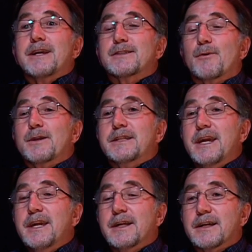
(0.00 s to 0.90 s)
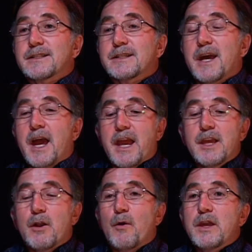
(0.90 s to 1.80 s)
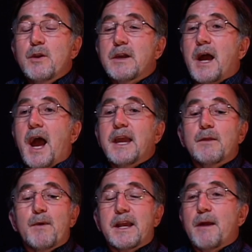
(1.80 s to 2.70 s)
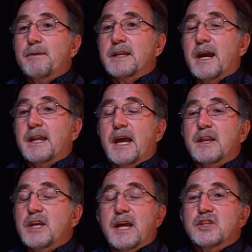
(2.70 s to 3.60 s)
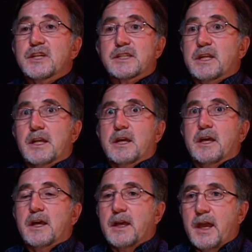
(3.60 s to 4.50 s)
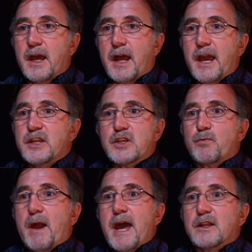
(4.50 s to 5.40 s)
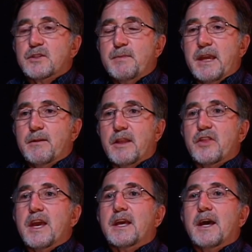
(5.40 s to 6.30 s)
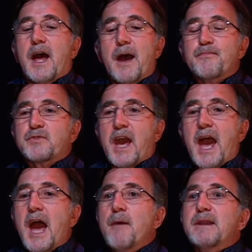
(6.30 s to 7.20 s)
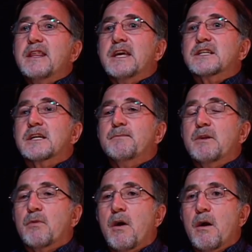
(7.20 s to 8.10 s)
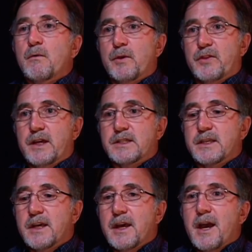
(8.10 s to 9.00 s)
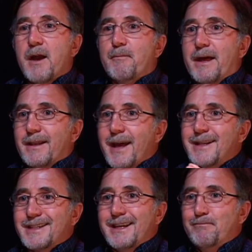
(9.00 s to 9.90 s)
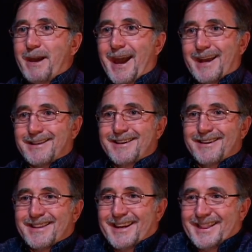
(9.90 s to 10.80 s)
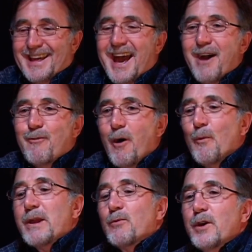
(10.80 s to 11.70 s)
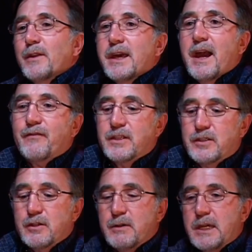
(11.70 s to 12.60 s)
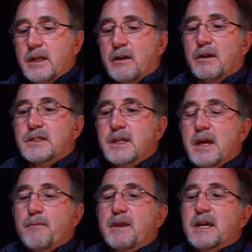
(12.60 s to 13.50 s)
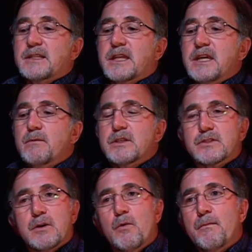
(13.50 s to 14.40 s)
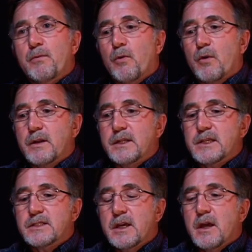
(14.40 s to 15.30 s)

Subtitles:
it's so ridiculous. You know, I could wake up at night and it just rattles me to think, how many things can be wrong with this? But let's get back to what we really have to do here, because I think what's so important is,